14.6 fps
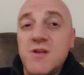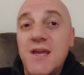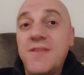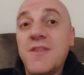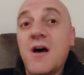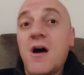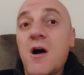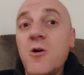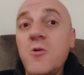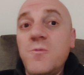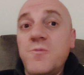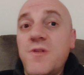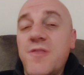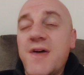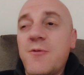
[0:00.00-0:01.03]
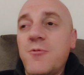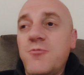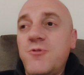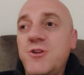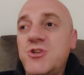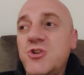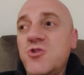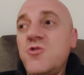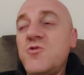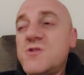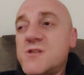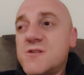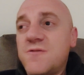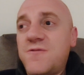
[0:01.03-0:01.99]
in the hope that that will
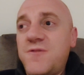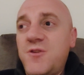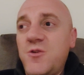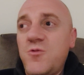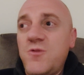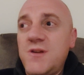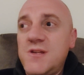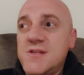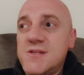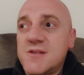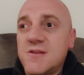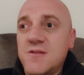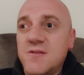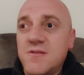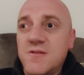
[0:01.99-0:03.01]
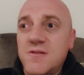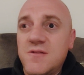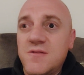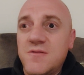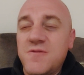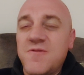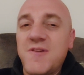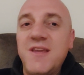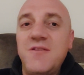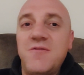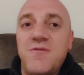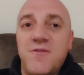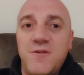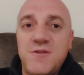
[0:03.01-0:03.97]
reduce Fury's
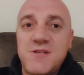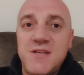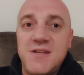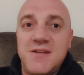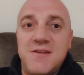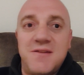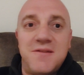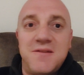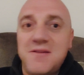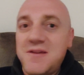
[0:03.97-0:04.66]
fleet-footed